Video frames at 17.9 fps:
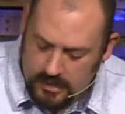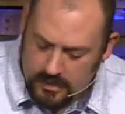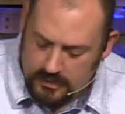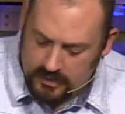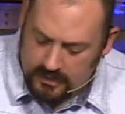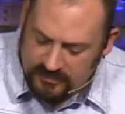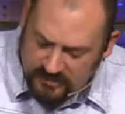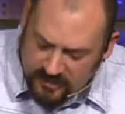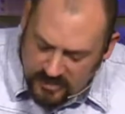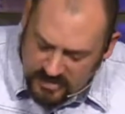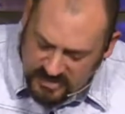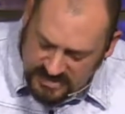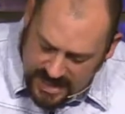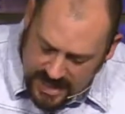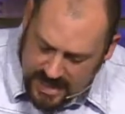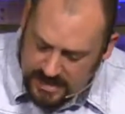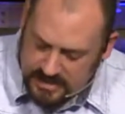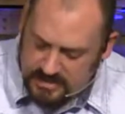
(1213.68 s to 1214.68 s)
their first
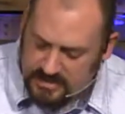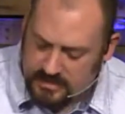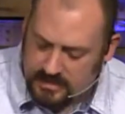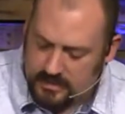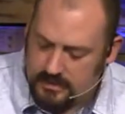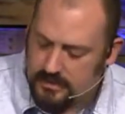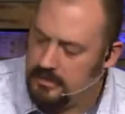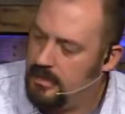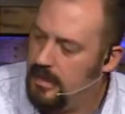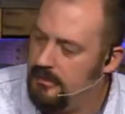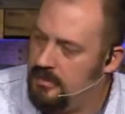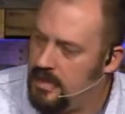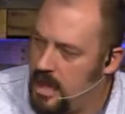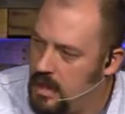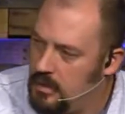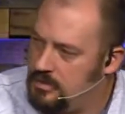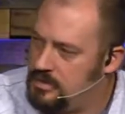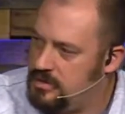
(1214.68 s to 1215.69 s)
taste of
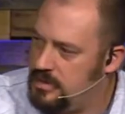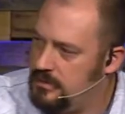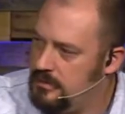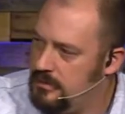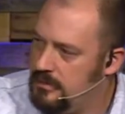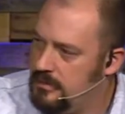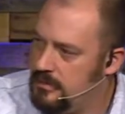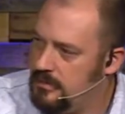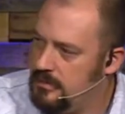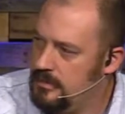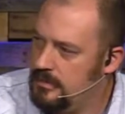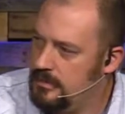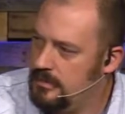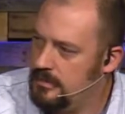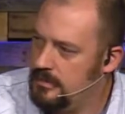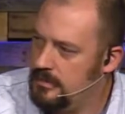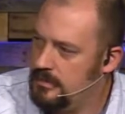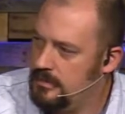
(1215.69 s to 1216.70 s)
the ocean
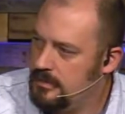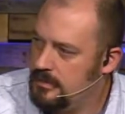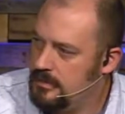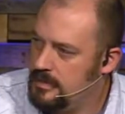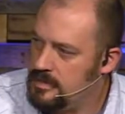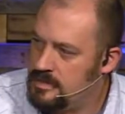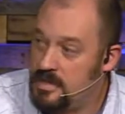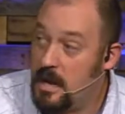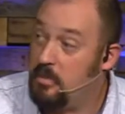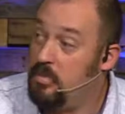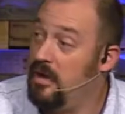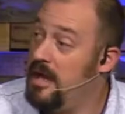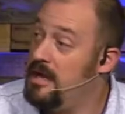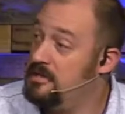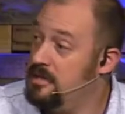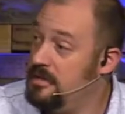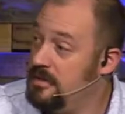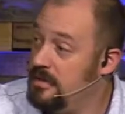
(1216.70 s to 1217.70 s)
is not
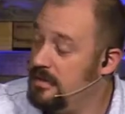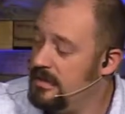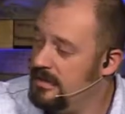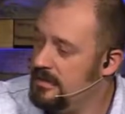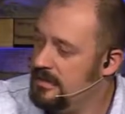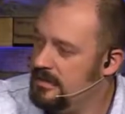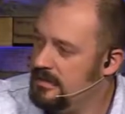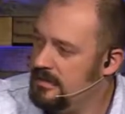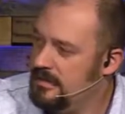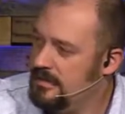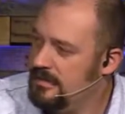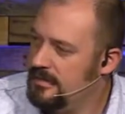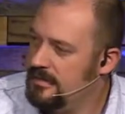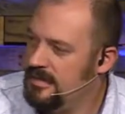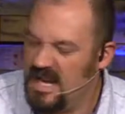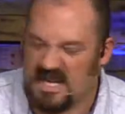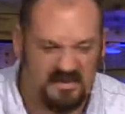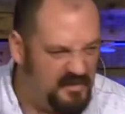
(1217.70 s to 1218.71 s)
pleasant.
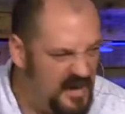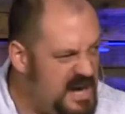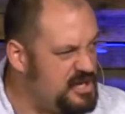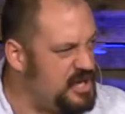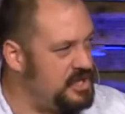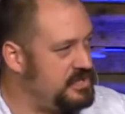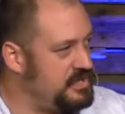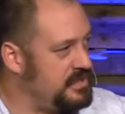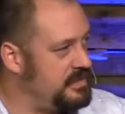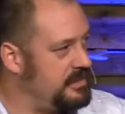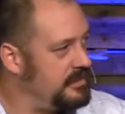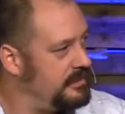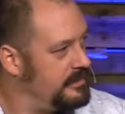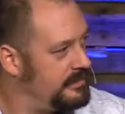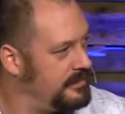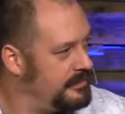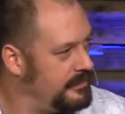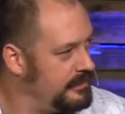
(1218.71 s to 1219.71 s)
It's vicious.
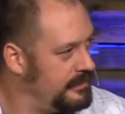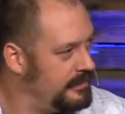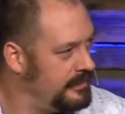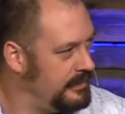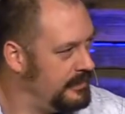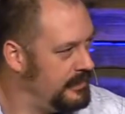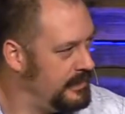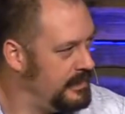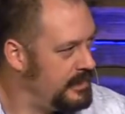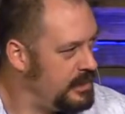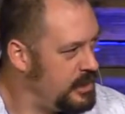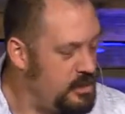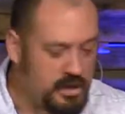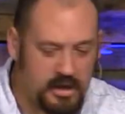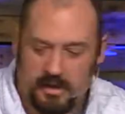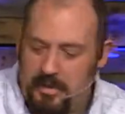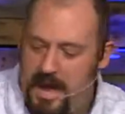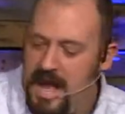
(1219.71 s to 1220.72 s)
You
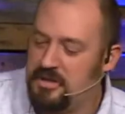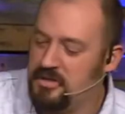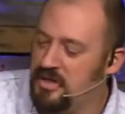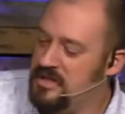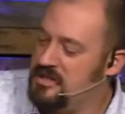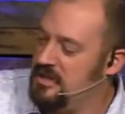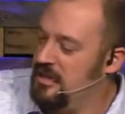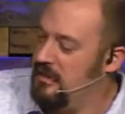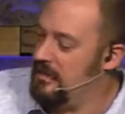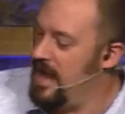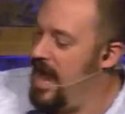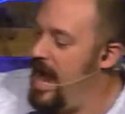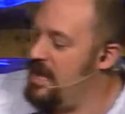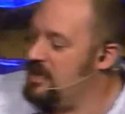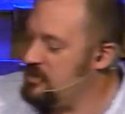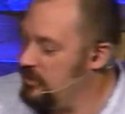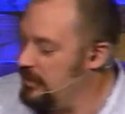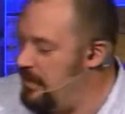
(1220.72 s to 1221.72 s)
can imagine these little
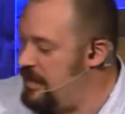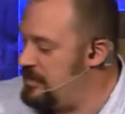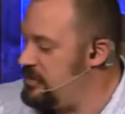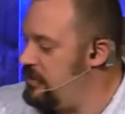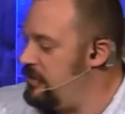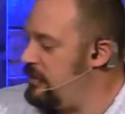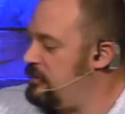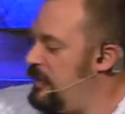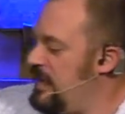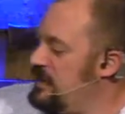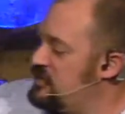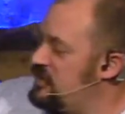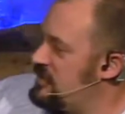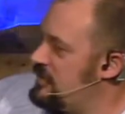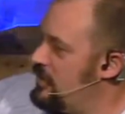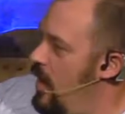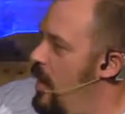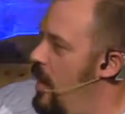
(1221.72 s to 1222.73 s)
guys are only about 2 or 3
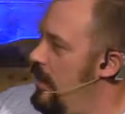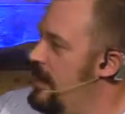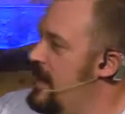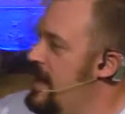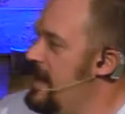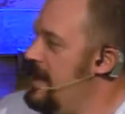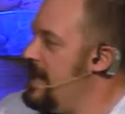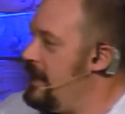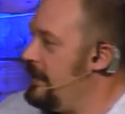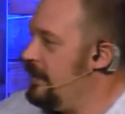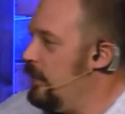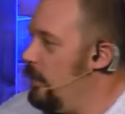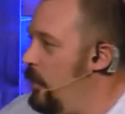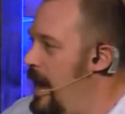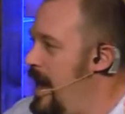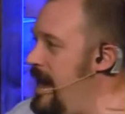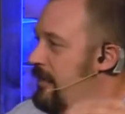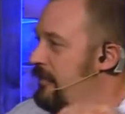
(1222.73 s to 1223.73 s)
inches long, and that little
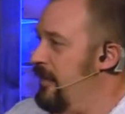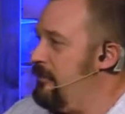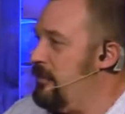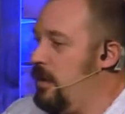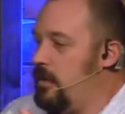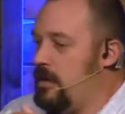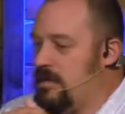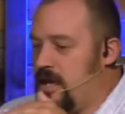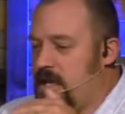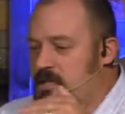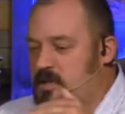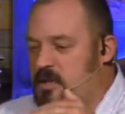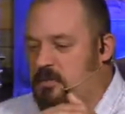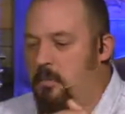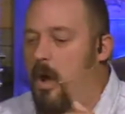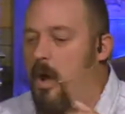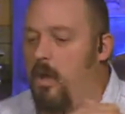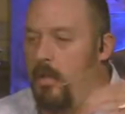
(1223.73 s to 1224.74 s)
wave, even though it's
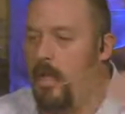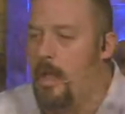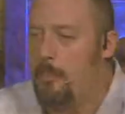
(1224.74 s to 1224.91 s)
small